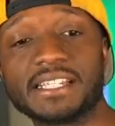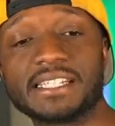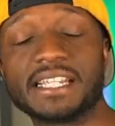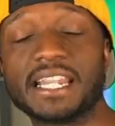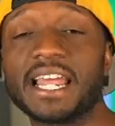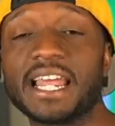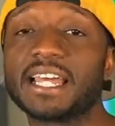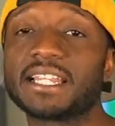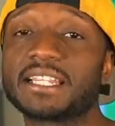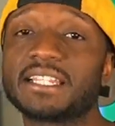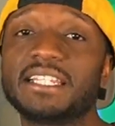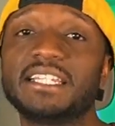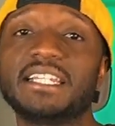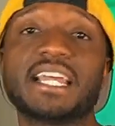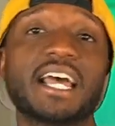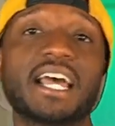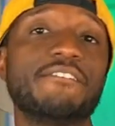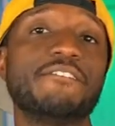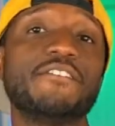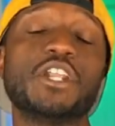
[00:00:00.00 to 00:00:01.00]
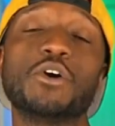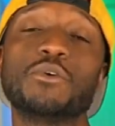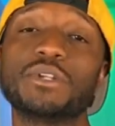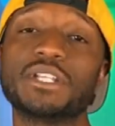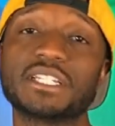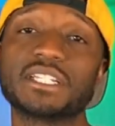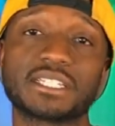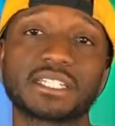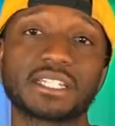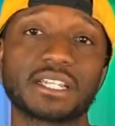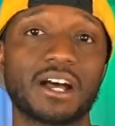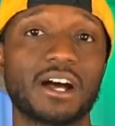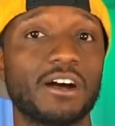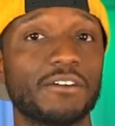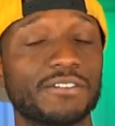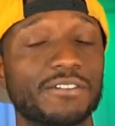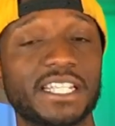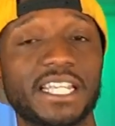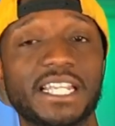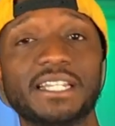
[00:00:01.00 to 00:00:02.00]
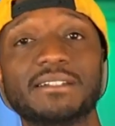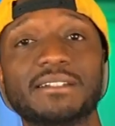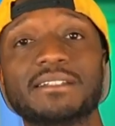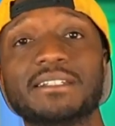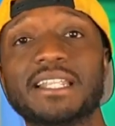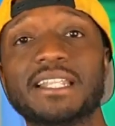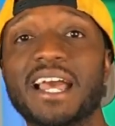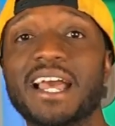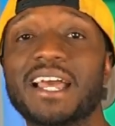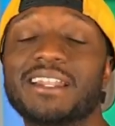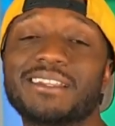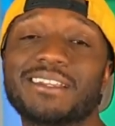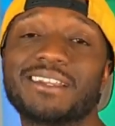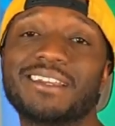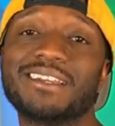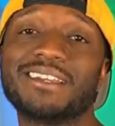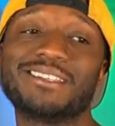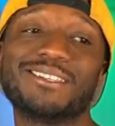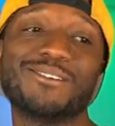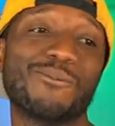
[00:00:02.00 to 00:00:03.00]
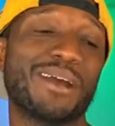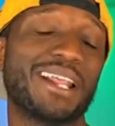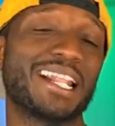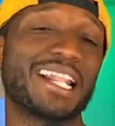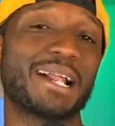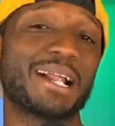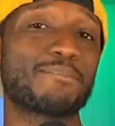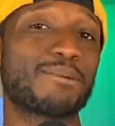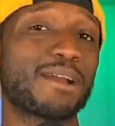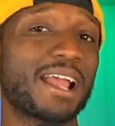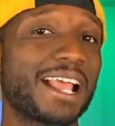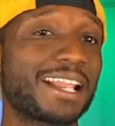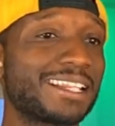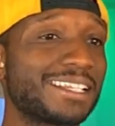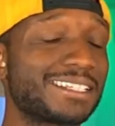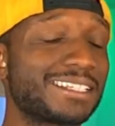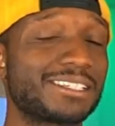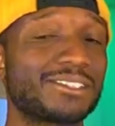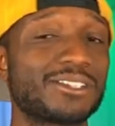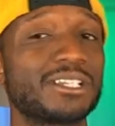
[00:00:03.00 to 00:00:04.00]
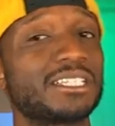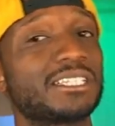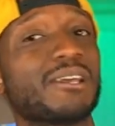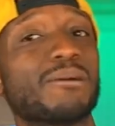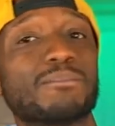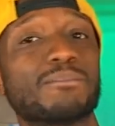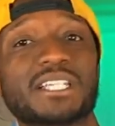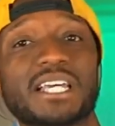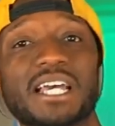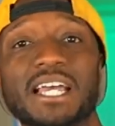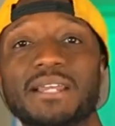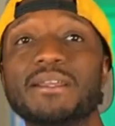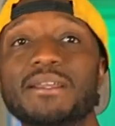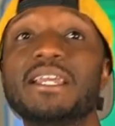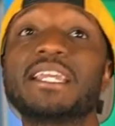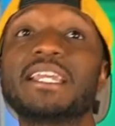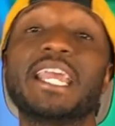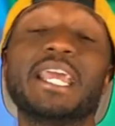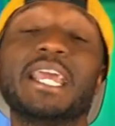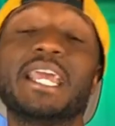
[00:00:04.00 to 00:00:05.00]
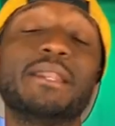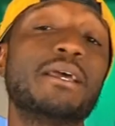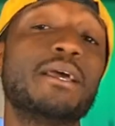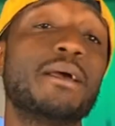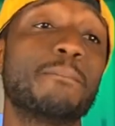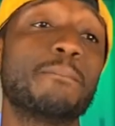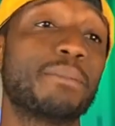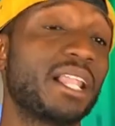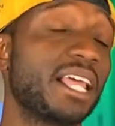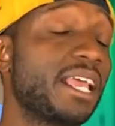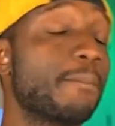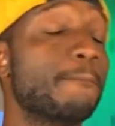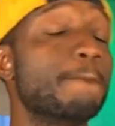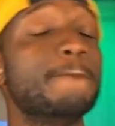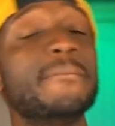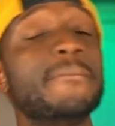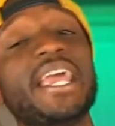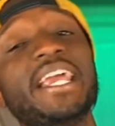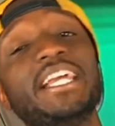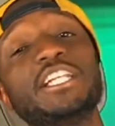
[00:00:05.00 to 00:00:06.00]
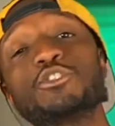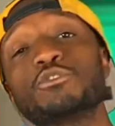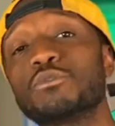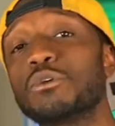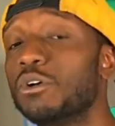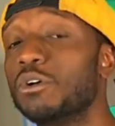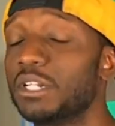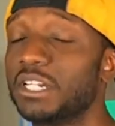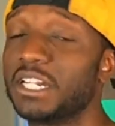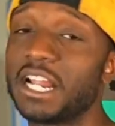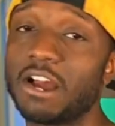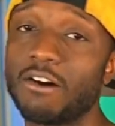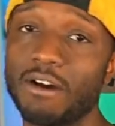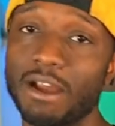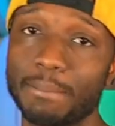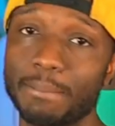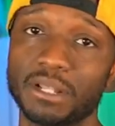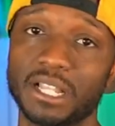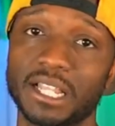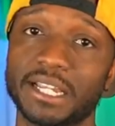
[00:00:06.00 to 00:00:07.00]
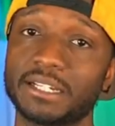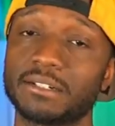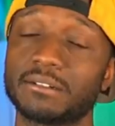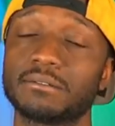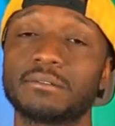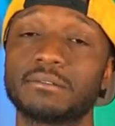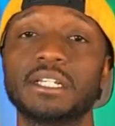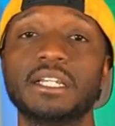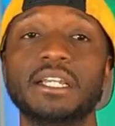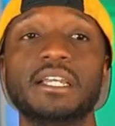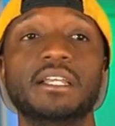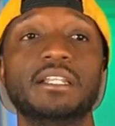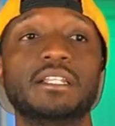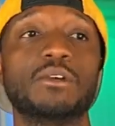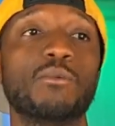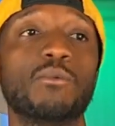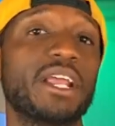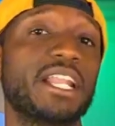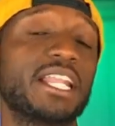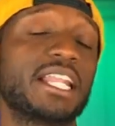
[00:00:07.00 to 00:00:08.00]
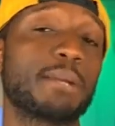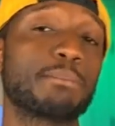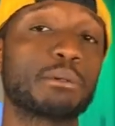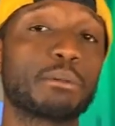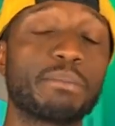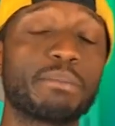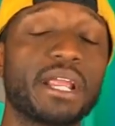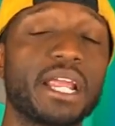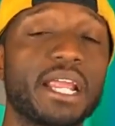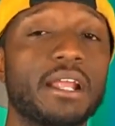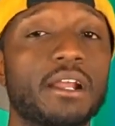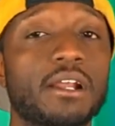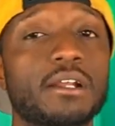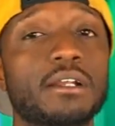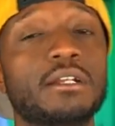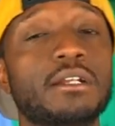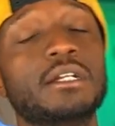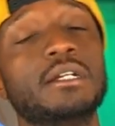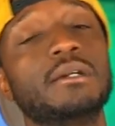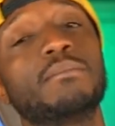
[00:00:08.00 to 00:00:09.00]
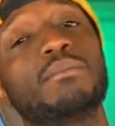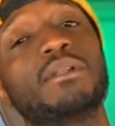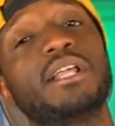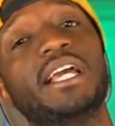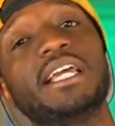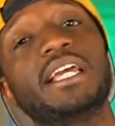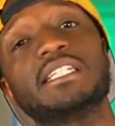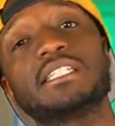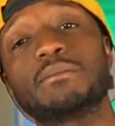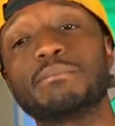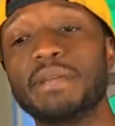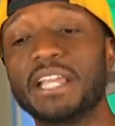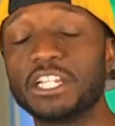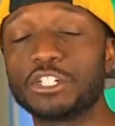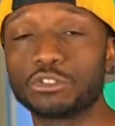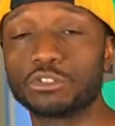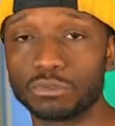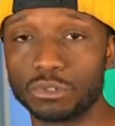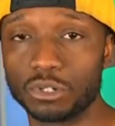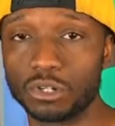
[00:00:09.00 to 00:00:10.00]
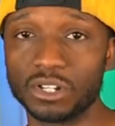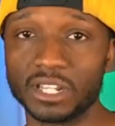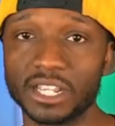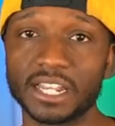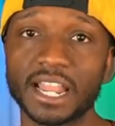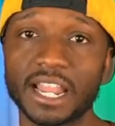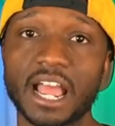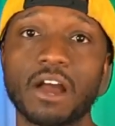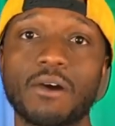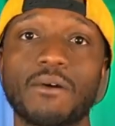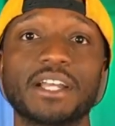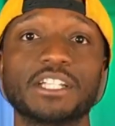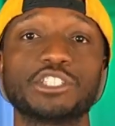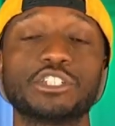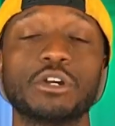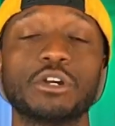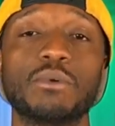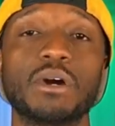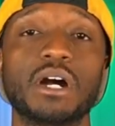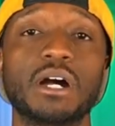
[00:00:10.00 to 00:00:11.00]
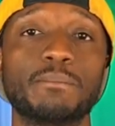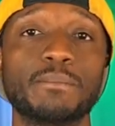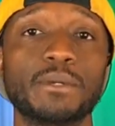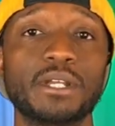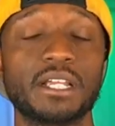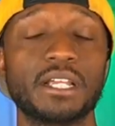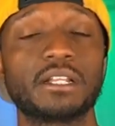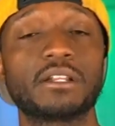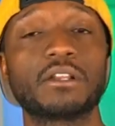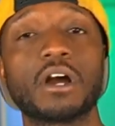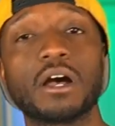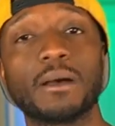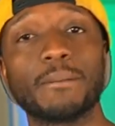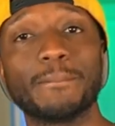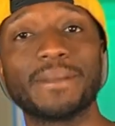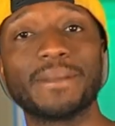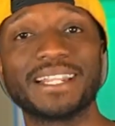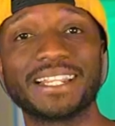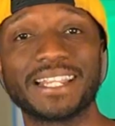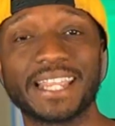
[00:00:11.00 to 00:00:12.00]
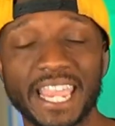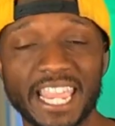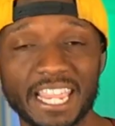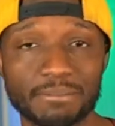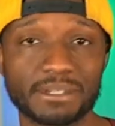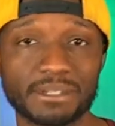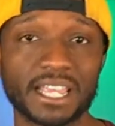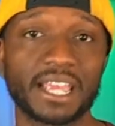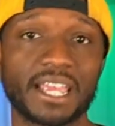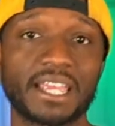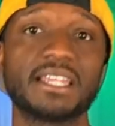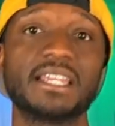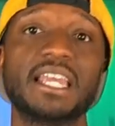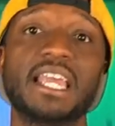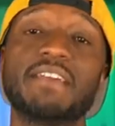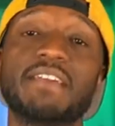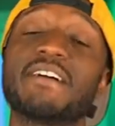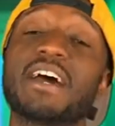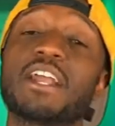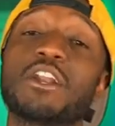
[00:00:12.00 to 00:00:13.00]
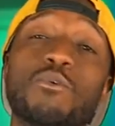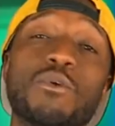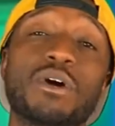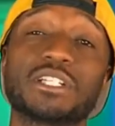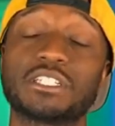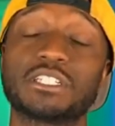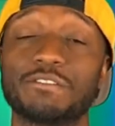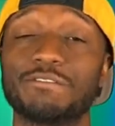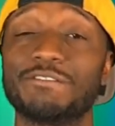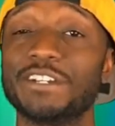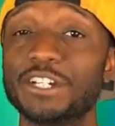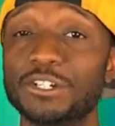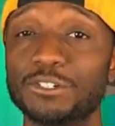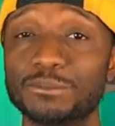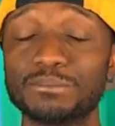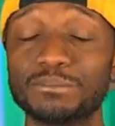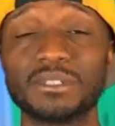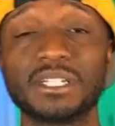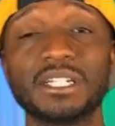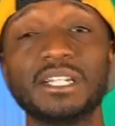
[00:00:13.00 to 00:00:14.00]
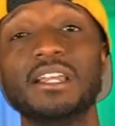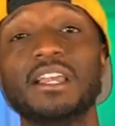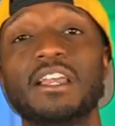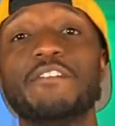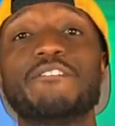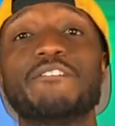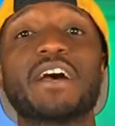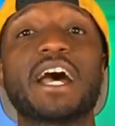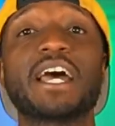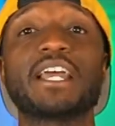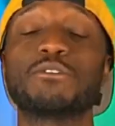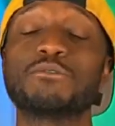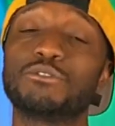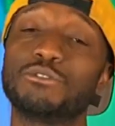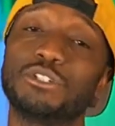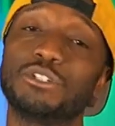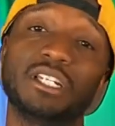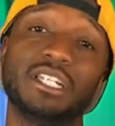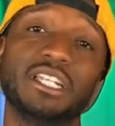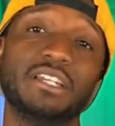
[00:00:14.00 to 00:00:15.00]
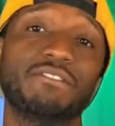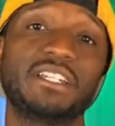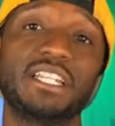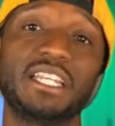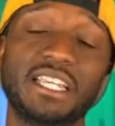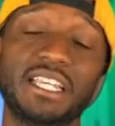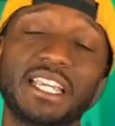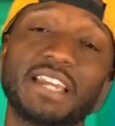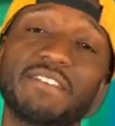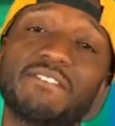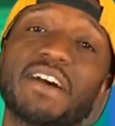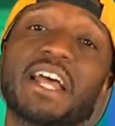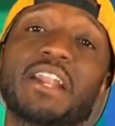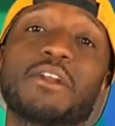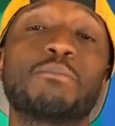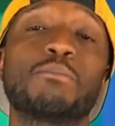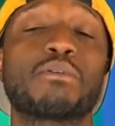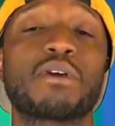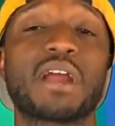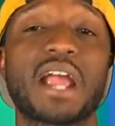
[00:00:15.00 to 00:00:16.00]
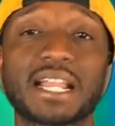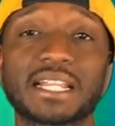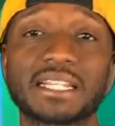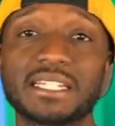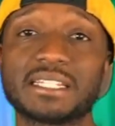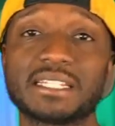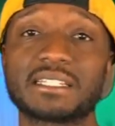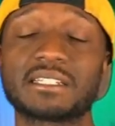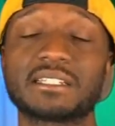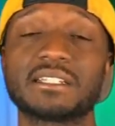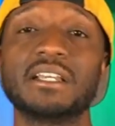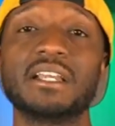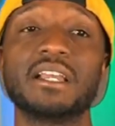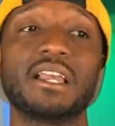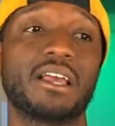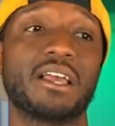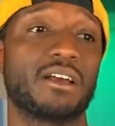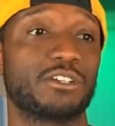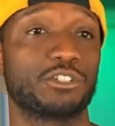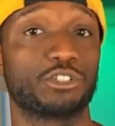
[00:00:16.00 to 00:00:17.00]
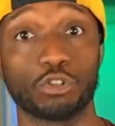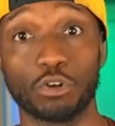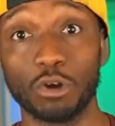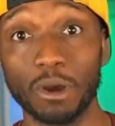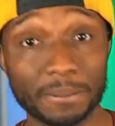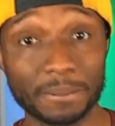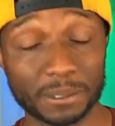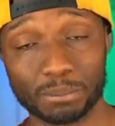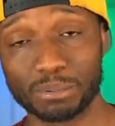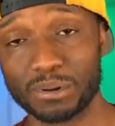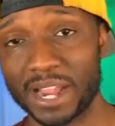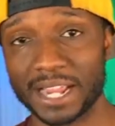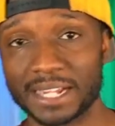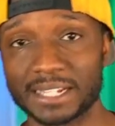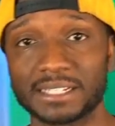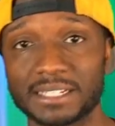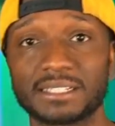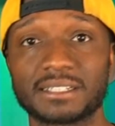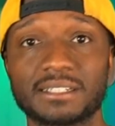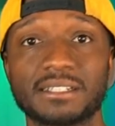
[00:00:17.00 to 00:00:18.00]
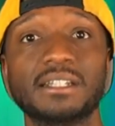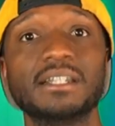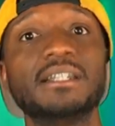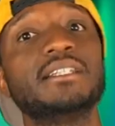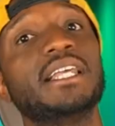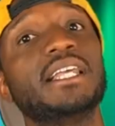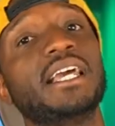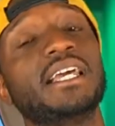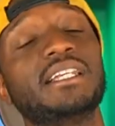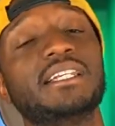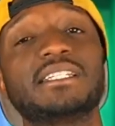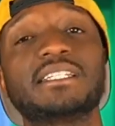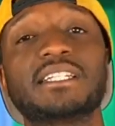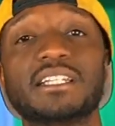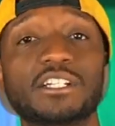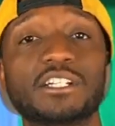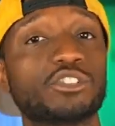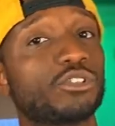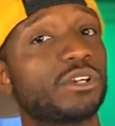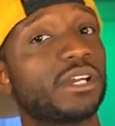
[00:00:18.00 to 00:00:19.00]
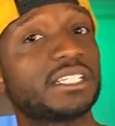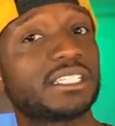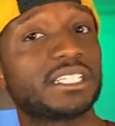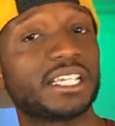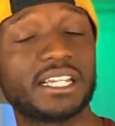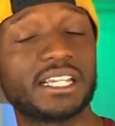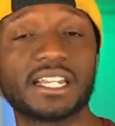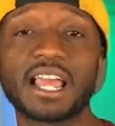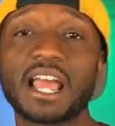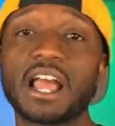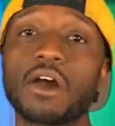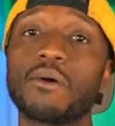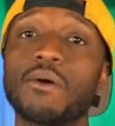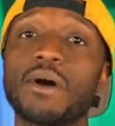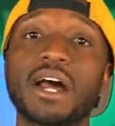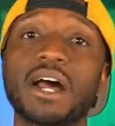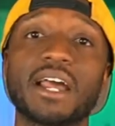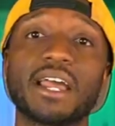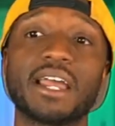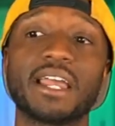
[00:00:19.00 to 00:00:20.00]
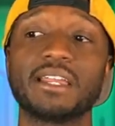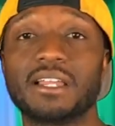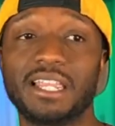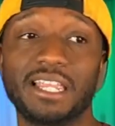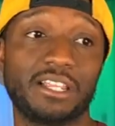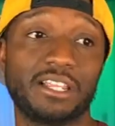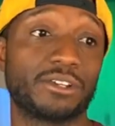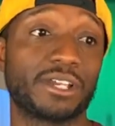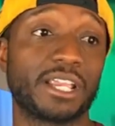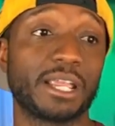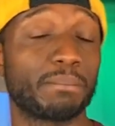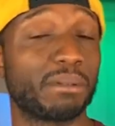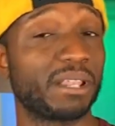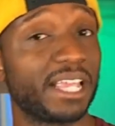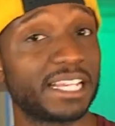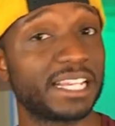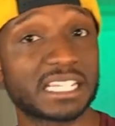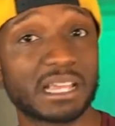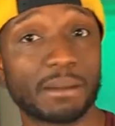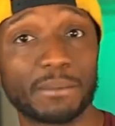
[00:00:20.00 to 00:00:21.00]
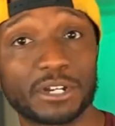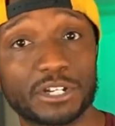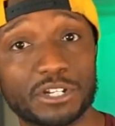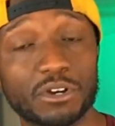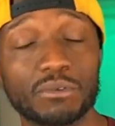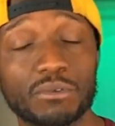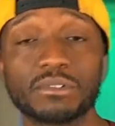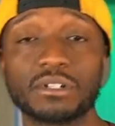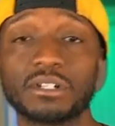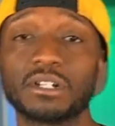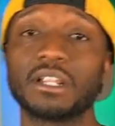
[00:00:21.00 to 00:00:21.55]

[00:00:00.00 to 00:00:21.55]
an athlete, I've noticed often that the way that I practice sometimes can play a major role in how I play. The way that I prepare plays a major role in how I show up come game day. If I don't watch the film, if I don't do the lifting, if I don't practice, show up to practice, then it's going to translate in how I either get playing time or don't